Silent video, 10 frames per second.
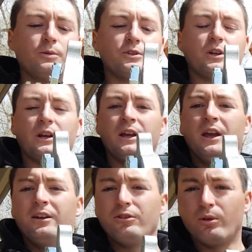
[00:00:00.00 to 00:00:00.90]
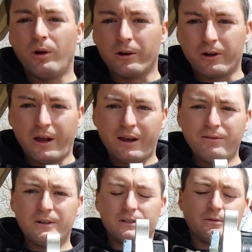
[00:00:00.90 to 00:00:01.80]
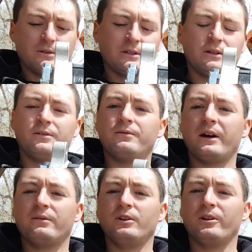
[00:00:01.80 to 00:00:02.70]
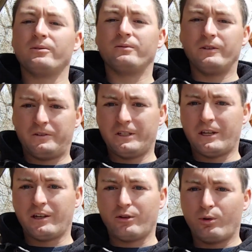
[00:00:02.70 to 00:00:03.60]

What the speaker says: which I no longer have because it was a $5.50